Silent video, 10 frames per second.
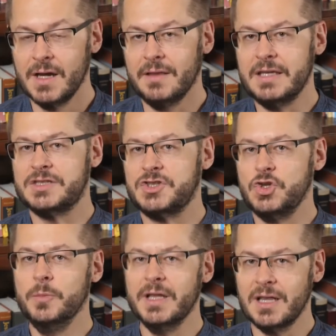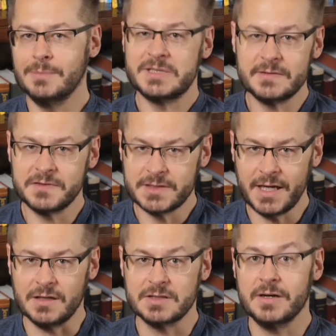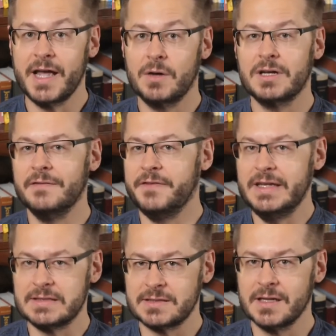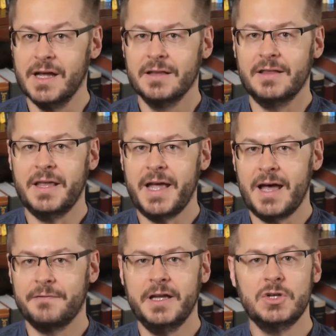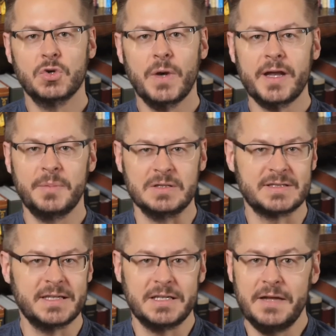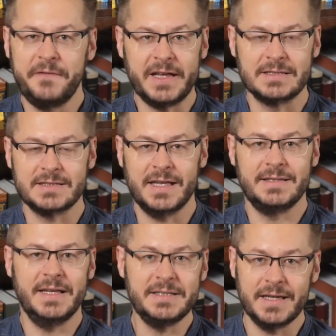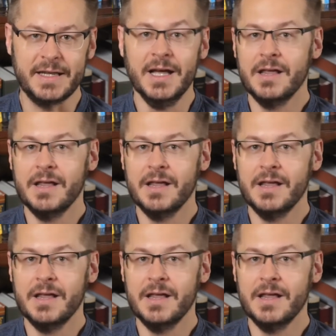and these human lumps of cells are now convinced that they have incredible significance and dignity,